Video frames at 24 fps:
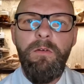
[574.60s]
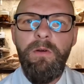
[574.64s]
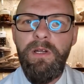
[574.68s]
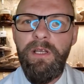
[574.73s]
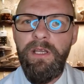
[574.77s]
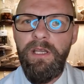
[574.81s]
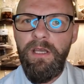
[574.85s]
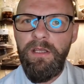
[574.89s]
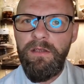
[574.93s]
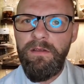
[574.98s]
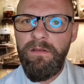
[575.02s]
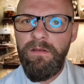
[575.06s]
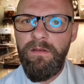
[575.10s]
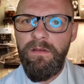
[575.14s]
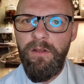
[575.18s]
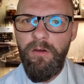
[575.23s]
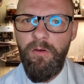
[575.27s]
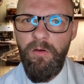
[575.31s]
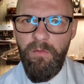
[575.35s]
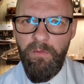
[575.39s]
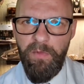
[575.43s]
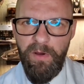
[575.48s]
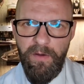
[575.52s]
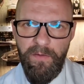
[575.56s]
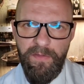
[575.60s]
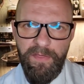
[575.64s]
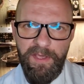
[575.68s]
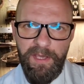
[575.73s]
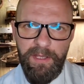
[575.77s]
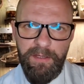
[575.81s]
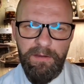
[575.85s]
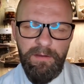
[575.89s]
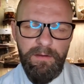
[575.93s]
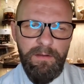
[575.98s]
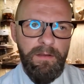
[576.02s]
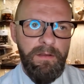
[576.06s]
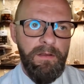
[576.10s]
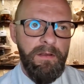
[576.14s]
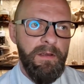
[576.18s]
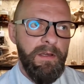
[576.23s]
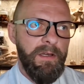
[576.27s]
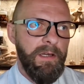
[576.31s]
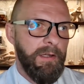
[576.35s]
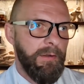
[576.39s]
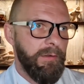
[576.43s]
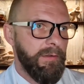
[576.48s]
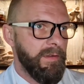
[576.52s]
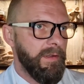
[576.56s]
When I got to know about that,
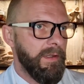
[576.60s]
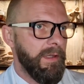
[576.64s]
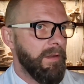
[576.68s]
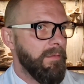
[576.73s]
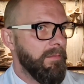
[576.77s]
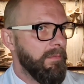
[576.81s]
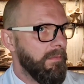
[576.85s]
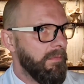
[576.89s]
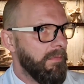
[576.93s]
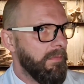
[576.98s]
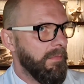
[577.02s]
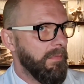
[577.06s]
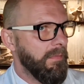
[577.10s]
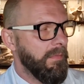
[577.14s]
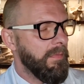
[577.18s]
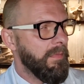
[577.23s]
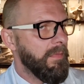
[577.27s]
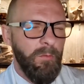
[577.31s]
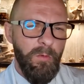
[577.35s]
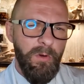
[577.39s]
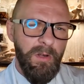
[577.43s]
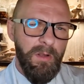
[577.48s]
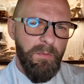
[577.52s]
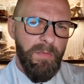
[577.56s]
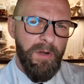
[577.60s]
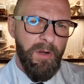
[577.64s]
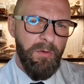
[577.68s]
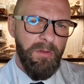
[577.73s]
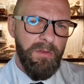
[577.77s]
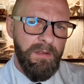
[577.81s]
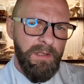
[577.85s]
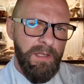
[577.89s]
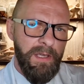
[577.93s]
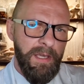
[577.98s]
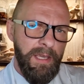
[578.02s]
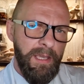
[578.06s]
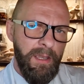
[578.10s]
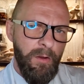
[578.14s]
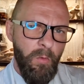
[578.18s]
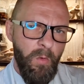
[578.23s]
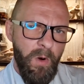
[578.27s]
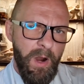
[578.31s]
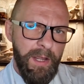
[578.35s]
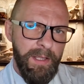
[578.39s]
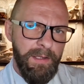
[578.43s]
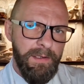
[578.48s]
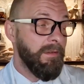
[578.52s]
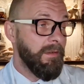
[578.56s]
I was like, hmm, what about the egg
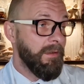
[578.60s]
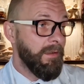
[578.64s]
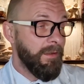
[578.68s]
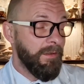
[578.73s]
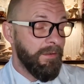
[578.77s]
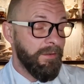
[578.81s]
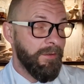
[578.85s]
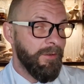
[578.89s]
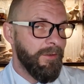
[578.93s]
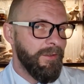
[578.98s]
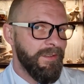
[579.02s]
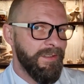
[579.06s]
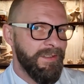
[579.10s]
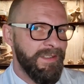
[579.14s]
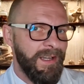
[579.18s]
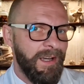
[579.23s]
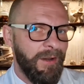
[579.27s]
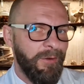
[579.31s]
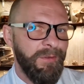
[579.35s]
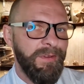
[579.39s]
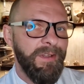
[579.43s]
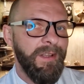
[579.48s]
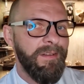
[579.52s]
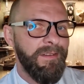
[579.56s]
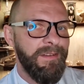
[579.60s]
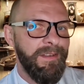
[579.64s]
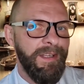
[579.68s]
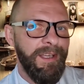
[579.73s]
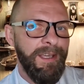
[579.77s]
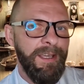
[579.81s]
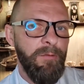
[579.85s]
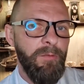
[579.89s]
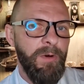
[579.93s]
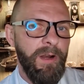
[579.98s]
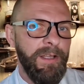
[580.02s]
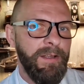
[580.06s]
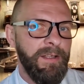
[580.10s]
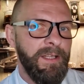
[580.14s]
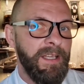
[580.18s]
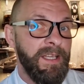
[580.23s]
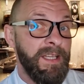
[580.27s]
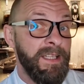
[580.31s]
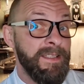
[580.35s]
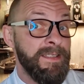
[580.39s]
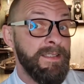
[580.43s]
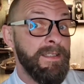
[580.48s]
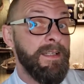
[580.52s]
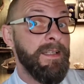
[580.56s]
white? And it turns out that the egg white
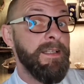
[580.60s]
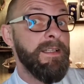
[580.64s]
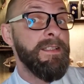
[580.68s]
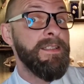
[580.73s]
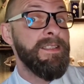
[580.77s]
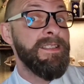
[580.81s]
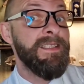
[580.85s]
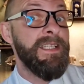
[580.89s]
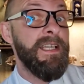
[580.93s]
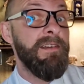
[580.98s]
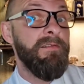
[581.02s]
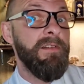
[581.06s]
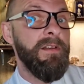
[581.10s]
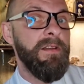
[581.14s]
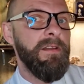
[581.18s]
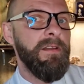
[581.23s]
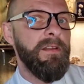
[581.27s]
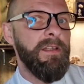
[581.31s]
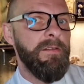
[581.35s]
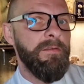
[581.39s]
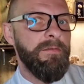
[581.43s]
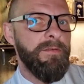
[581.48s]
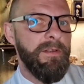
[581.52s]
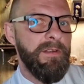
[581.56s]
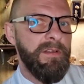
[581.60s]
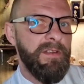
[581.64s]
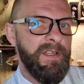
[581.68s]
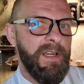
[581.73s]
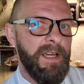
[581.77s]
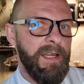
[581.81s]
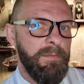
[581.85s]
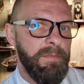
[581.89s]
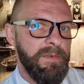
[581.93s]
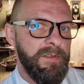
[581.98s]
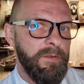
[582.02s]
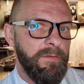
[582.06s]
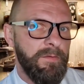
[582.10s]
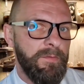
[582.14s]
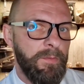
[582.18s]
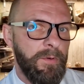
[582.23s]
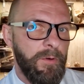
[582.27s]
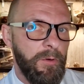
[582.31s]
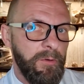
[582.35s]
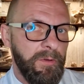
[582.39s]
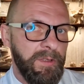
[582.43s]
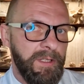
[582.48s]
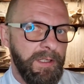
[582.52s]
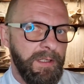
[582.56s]
has seven different types of
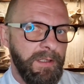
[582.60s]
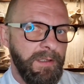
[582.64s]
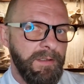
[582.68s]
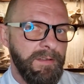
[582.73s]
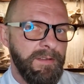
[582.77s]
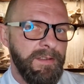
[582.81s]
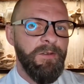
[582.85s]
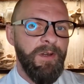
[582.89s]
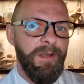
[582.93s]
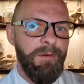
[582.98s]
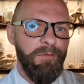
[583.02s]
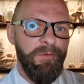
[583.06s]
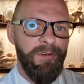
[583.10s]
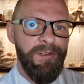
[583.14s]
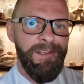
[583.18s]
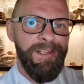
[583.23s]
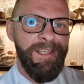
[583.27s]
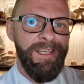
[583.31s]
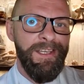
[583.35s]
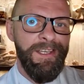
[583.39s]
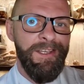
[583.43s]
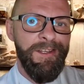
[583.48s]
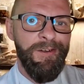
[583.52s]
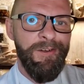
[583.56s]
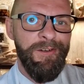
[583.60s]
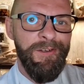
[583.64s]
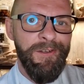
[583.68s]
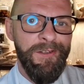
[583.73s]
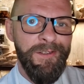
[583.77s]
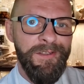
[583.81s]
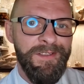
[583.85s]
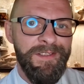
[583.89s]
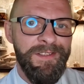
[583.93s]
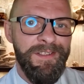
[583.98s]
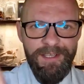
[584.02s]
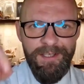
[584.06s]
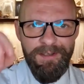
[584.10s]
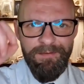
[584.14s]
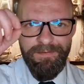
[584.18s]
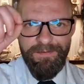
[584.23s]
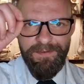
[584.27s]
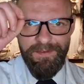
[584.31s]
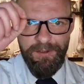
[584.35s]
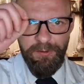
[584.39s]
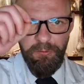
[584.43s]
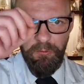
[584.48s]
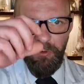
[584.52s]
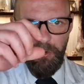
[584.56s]
proteins. So I'm really curious if
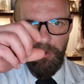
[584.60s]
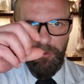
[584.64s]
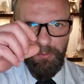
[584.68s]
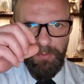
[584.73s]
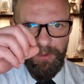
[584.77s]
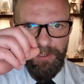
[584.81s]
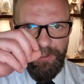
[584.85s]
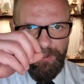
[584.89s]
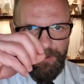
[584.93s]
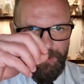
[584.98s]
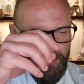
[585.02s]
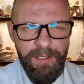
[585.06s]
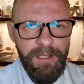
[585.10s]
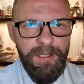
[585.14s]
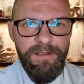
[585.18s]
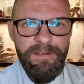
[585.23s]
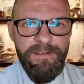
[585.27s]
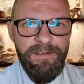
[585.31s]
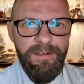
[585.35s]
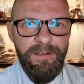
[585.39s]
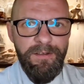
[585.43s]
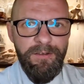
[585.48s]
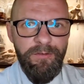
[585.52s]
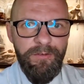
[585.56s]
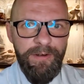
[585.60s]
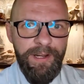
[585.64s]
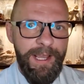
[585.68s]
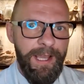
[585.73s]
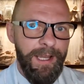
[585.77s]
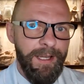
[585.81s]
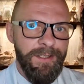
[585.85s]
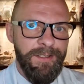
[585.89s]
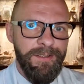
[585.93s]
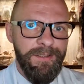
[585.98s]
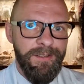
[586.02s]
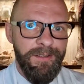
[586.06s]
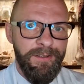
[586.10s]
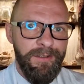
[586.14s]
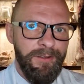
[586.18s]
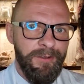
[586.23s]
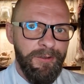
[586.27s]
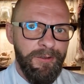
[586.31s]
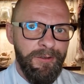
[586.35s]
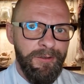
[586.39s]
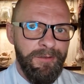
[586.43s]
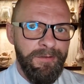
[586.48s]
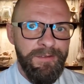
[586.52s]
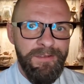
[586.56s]
there will be instant reaction
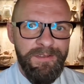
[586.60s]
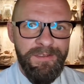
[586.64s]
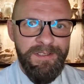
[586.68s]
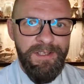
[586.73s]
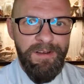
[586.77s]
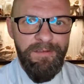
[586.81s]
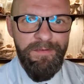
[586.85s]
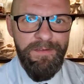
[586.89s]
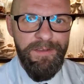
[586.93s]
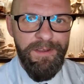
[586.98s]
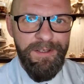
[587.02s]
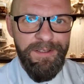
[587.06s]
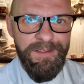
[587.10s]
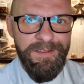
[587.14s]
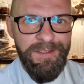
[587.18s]
or something.